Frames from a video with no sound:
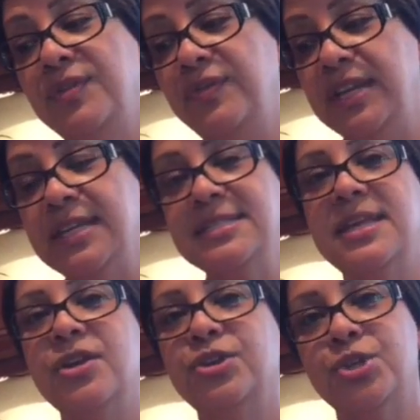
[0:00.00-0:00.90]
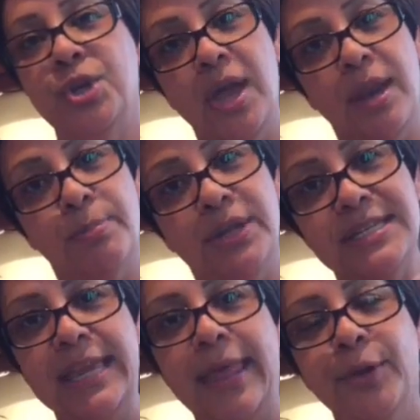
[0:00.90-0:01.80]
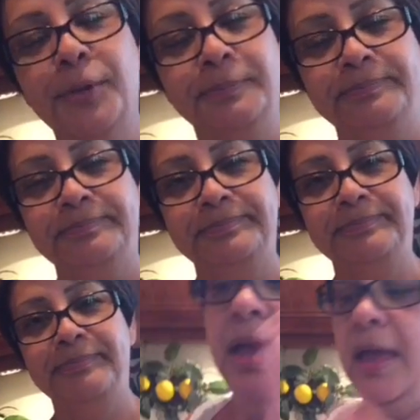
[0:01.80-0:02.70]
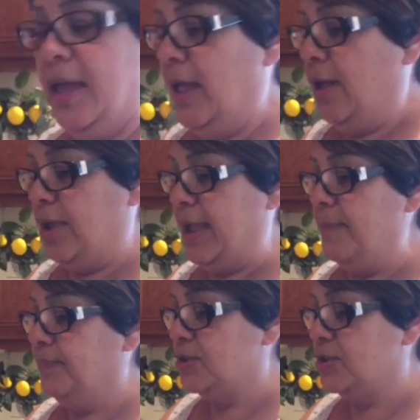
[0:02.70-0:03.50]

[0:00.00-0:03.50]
If it is, then I'll show you how to put it together. Okay,